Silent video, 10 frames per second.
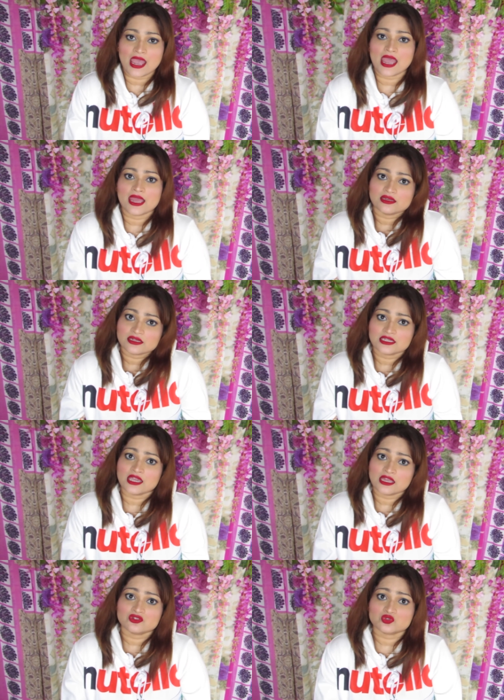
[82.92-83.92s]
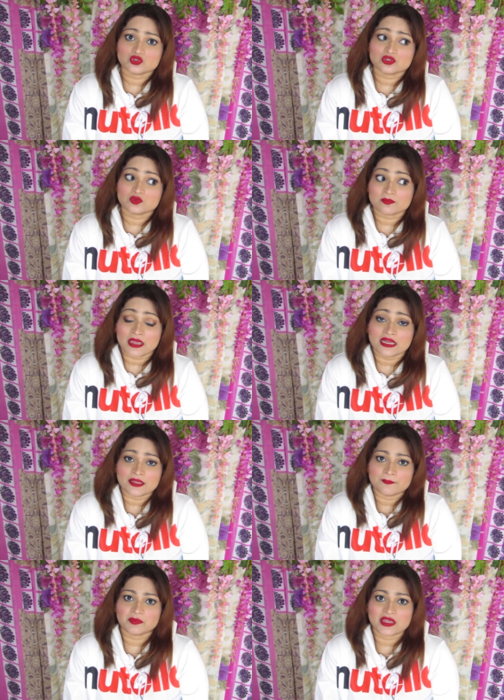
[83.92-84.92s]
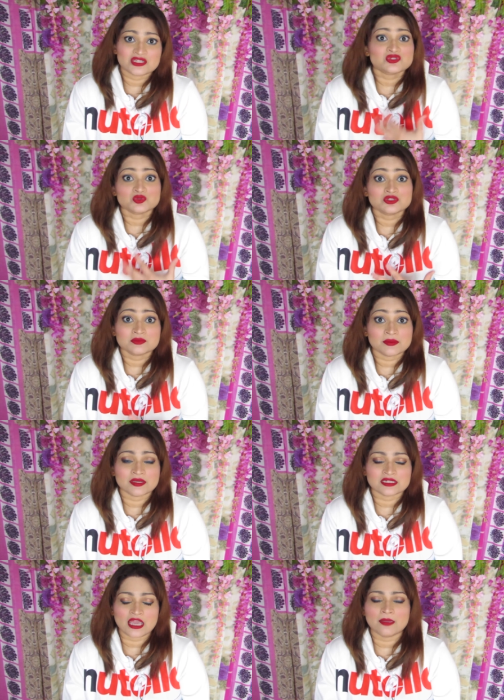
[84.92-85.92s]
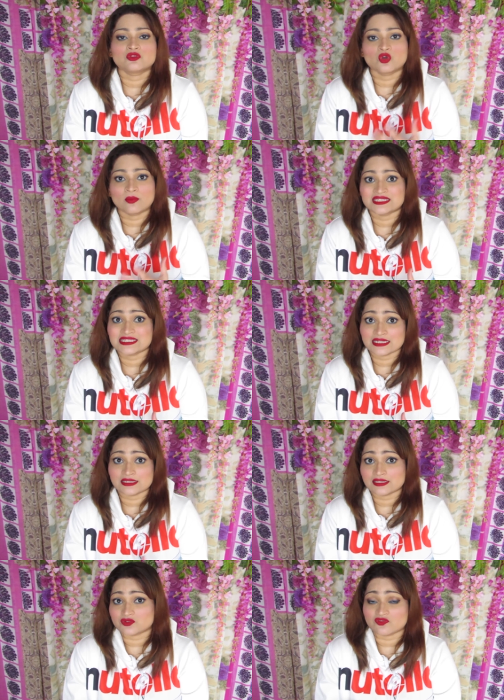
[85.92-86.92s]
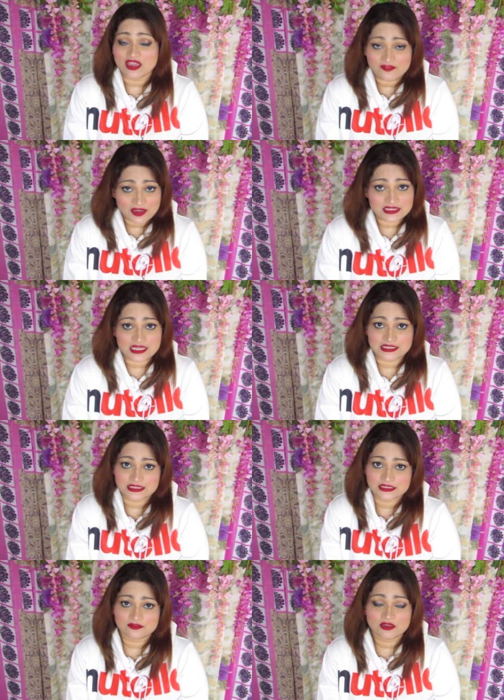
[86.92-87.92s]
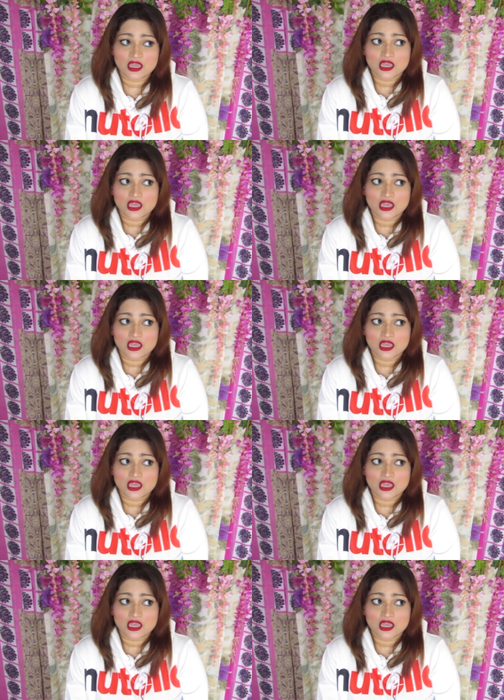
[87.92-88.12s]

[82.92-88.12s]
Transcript: and it can suit many. It suits me big time, though my skin is very sensitive.